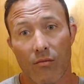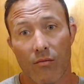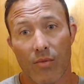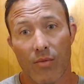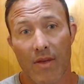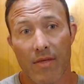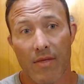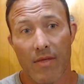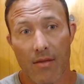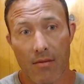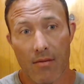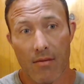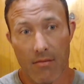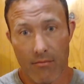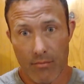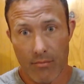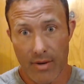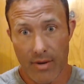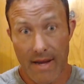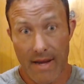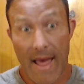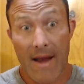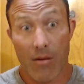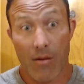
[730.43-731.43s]
but
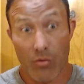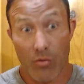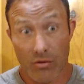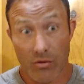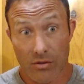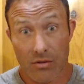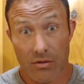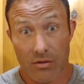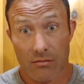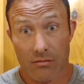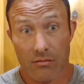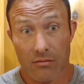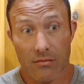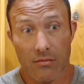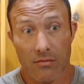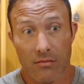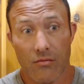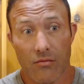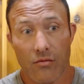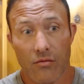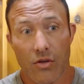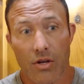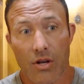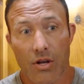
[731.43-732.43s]
but animals,
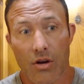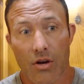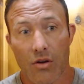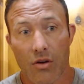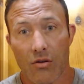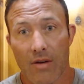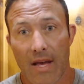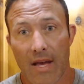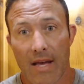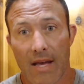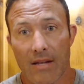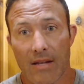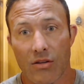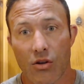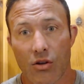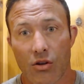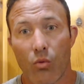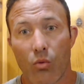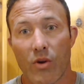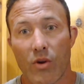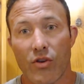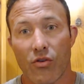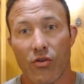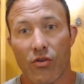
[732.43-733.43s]
you know, and
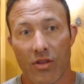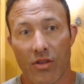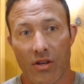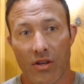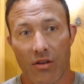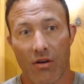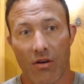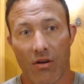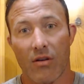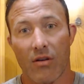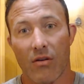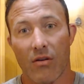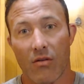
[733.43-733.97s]
Animal you know, when foods, you're in yeah.